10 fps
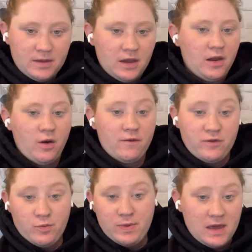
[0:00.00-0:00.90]
if
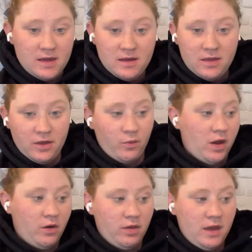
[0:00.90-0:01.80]
you beat the
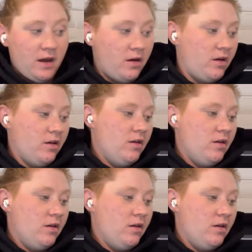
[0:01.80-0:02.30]
runner there,